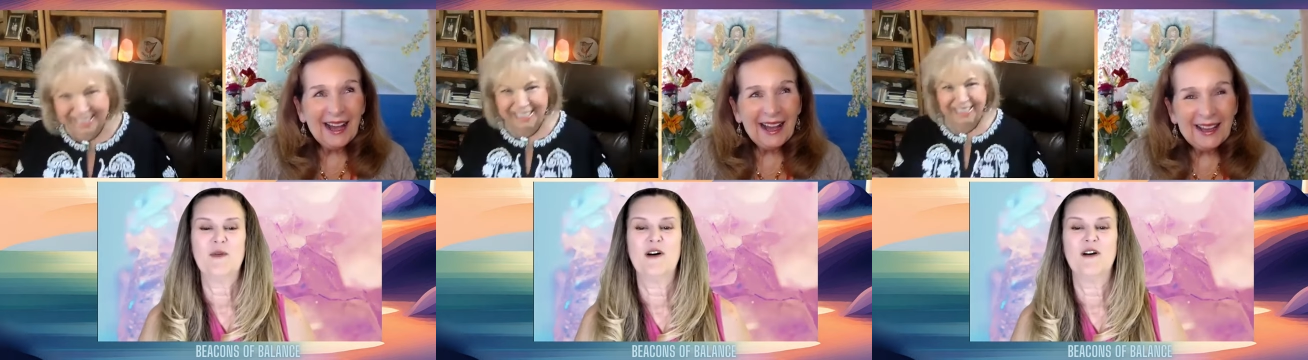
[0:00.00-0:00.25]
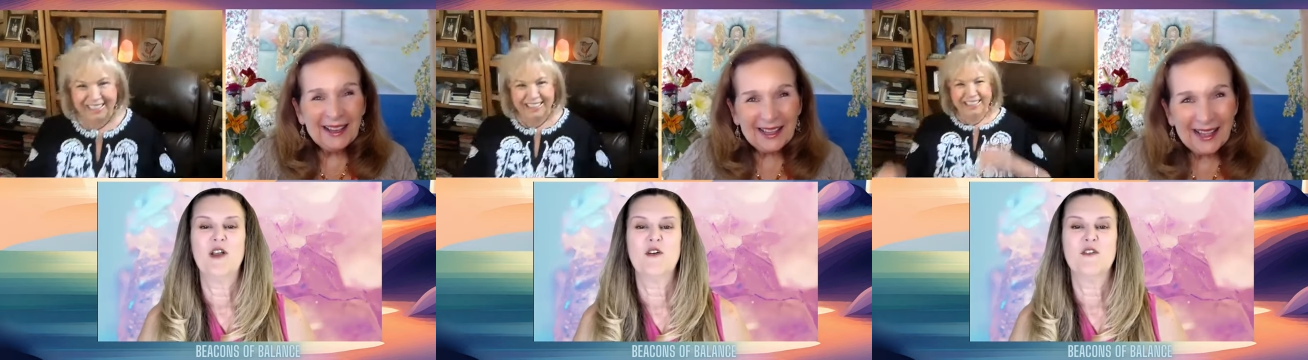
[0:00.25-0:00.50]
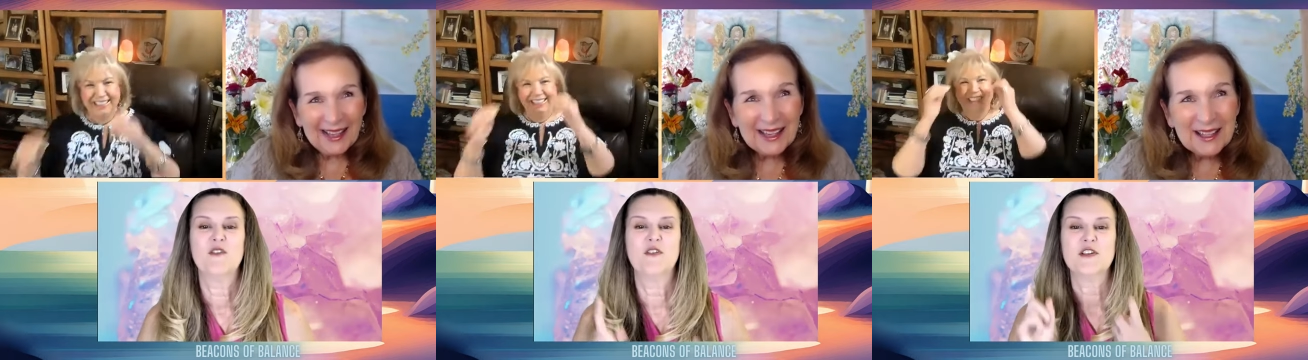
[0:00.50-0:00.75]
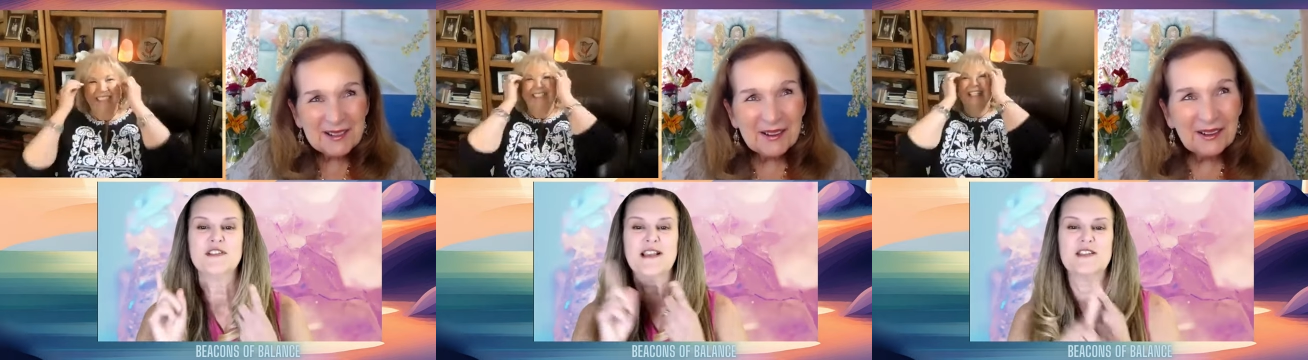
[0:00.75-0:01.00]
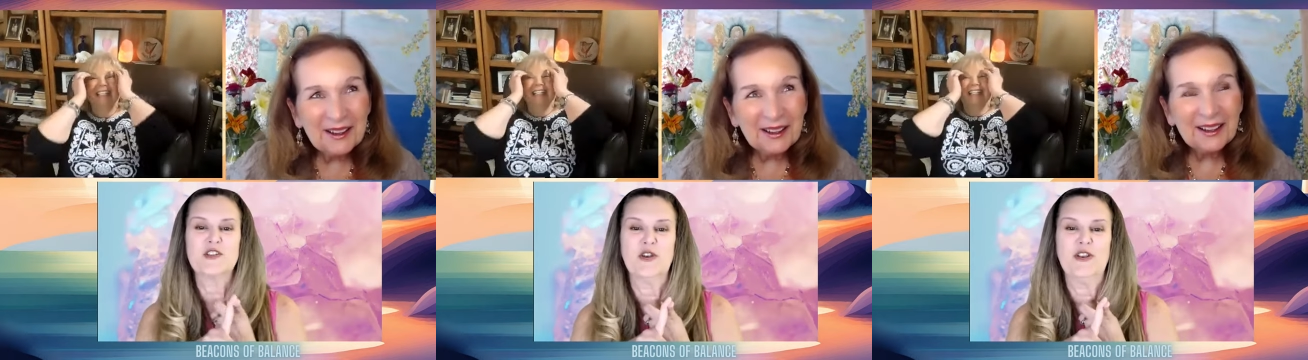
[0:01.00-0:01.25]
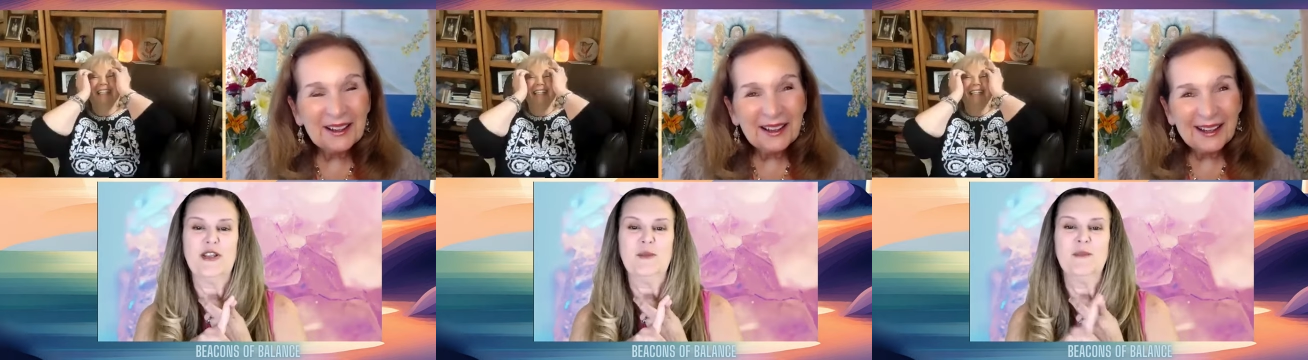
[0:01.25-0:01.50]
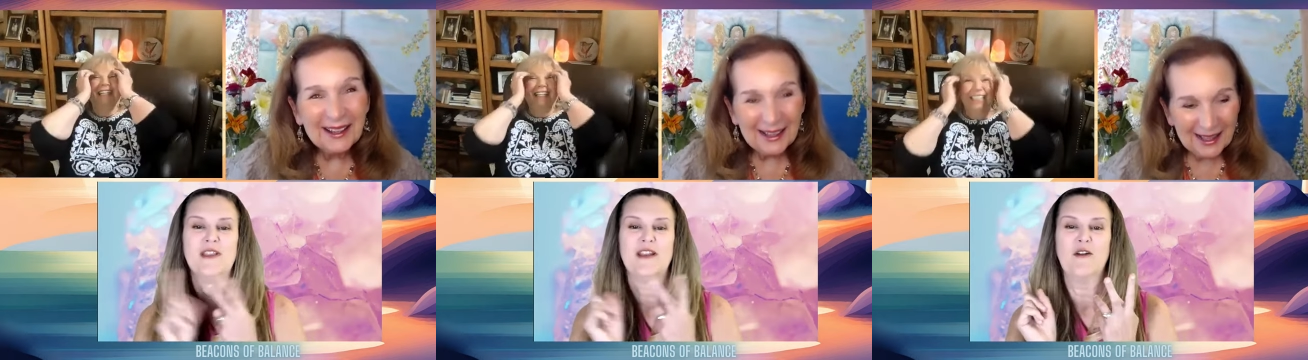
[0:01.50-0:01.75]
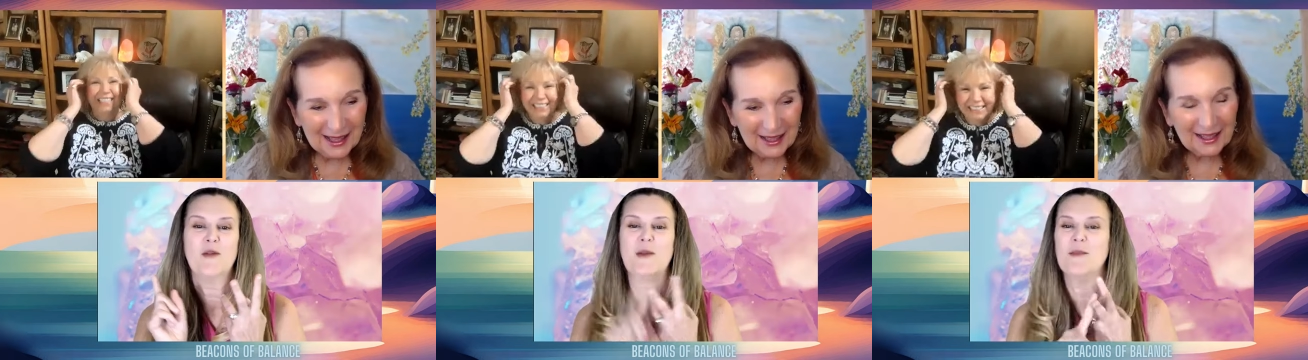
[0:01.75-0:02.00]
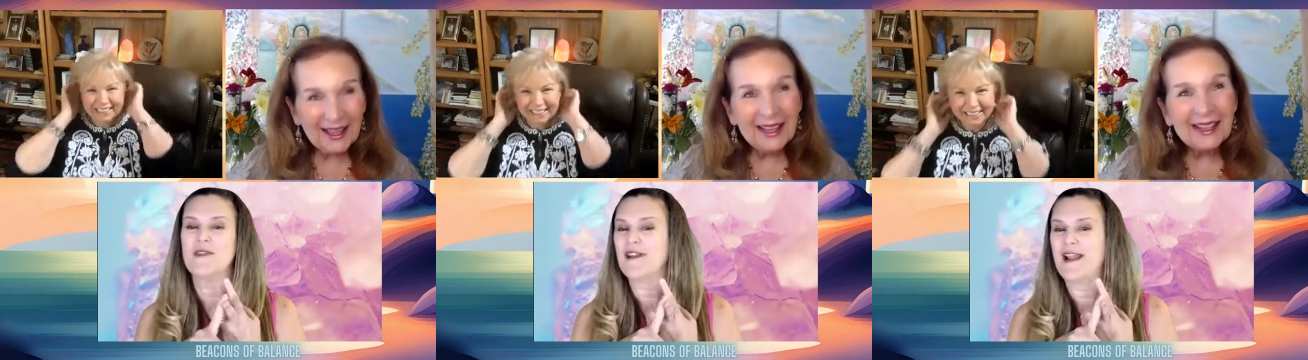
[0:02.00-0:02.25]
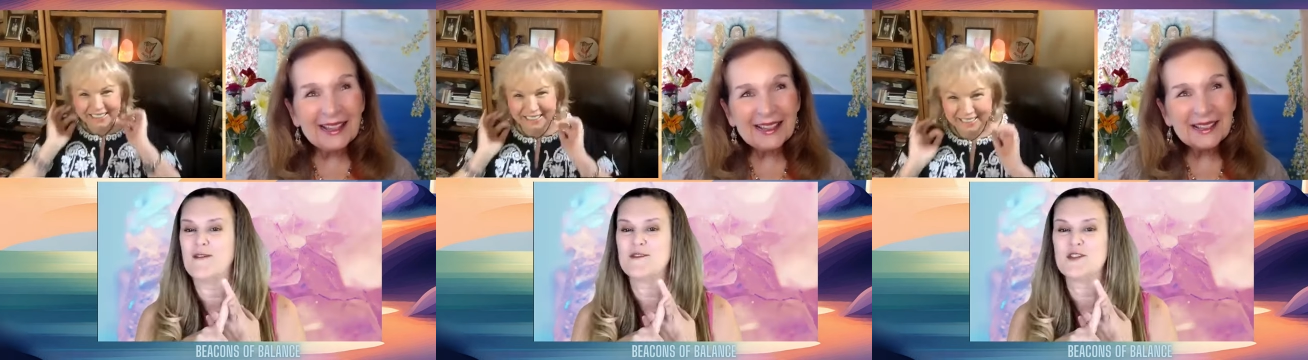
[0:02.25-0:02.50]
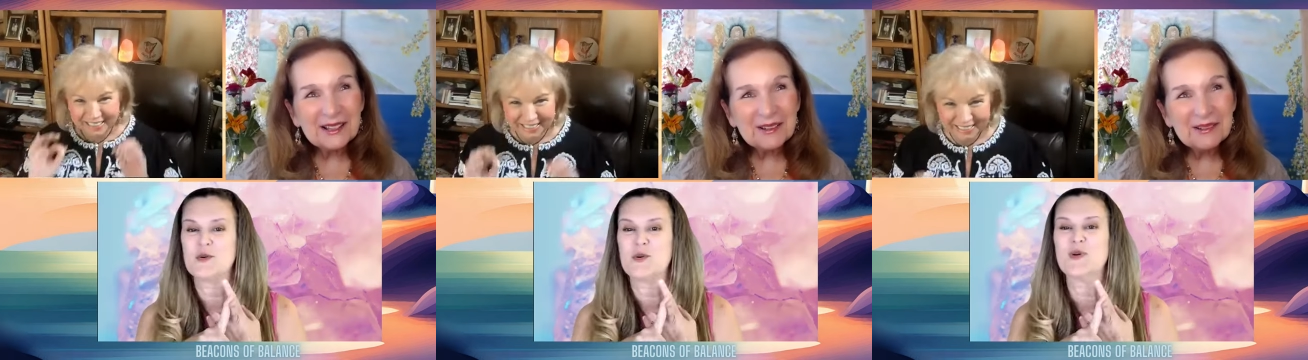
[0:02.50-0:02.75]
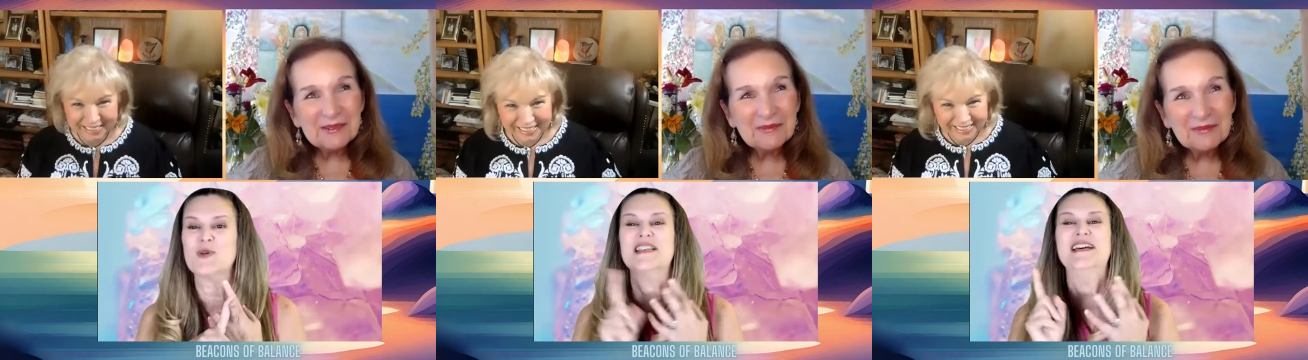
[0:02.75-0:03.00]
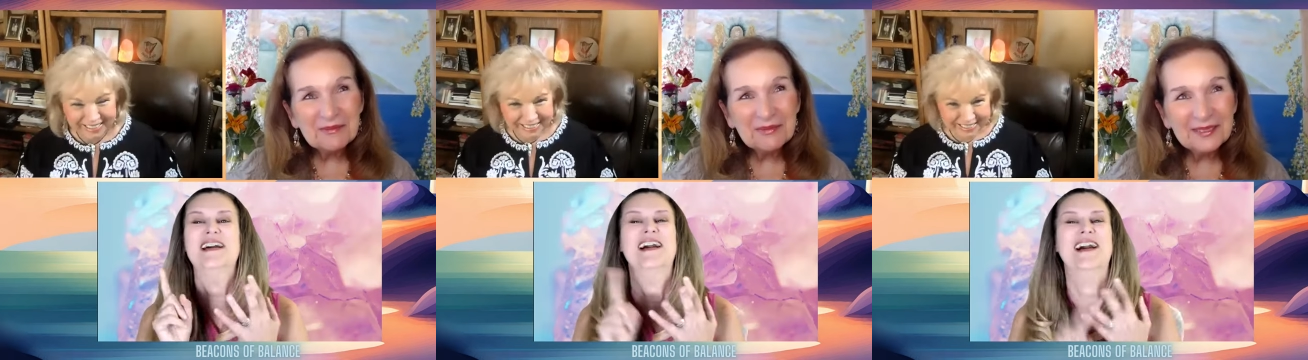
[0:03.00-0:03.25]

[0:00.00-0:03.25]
Speaker 1: well, first I scream, then I remember that I have tools.